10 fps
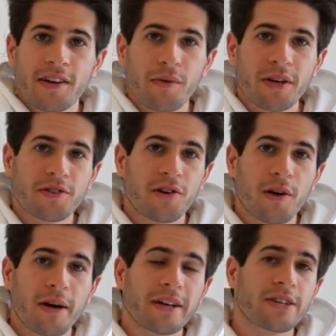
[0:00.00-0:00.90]
that I want to talk
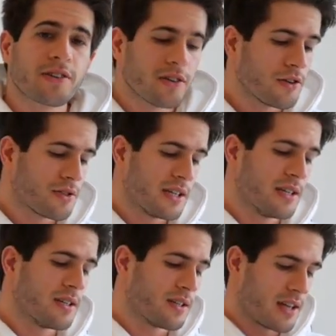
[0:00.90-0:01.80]
about in GoodNotes
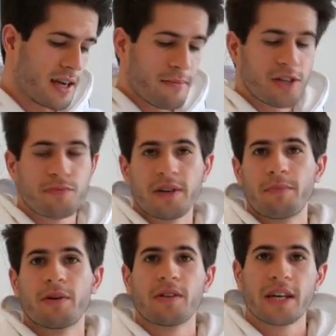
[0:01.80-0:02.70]
is image
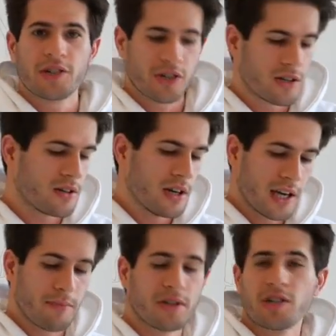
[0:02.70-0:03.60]
manipulation,
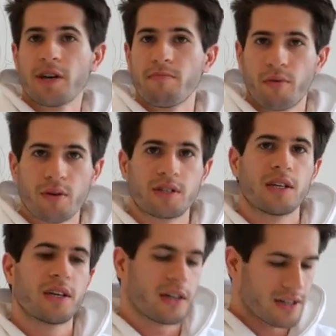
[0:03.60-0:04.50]
image
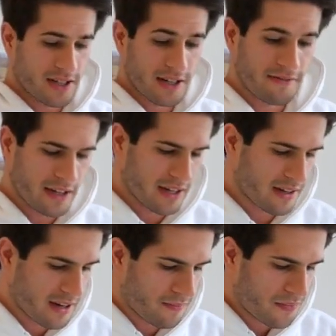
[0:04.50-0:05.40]
importing, and stuff like
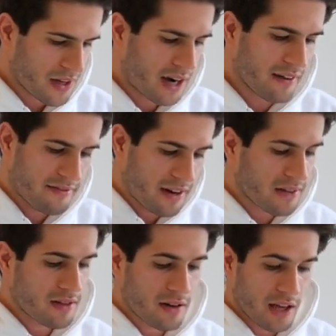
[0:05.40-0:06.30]
that. I
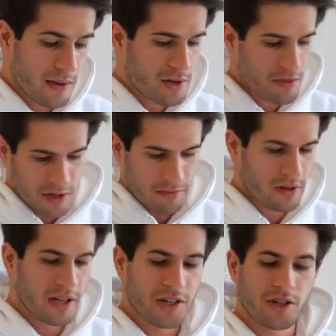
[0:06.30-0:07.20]
find their image
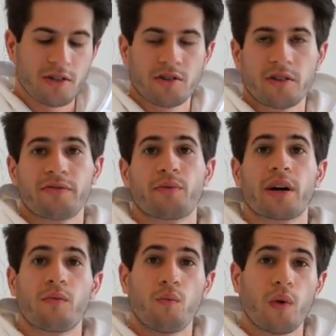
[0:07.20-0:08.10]
manipulation
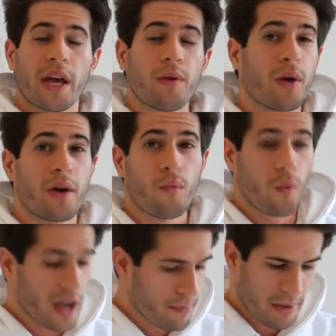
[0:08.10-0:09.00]
software way, way,
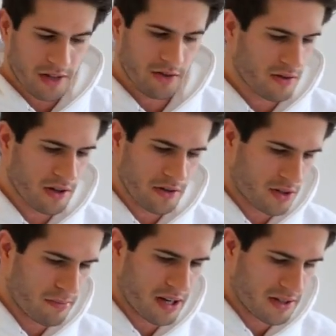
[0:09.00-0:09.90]
way better than
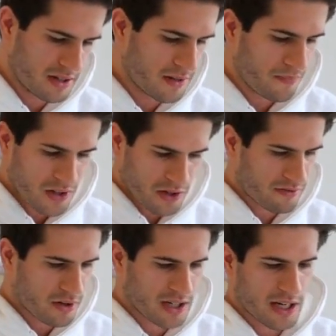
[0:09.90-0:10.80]
Notability. So
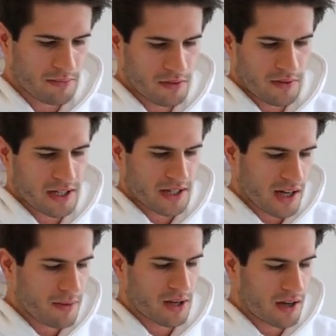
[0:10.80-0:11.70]
for example, let's
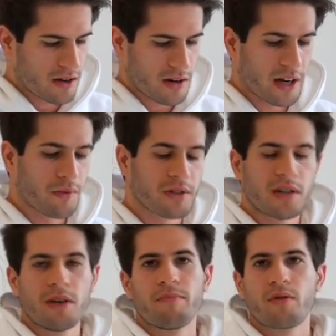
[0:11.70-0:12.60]
say I'm here and I want
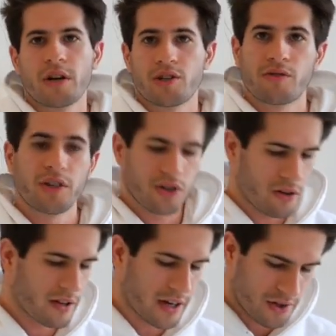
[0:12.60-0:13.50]
to import a
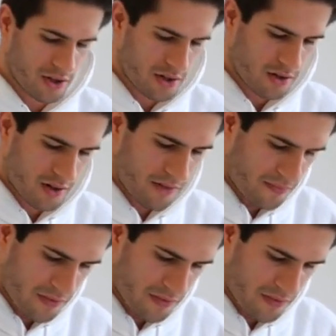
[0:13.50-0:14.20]
screenshot that I just took.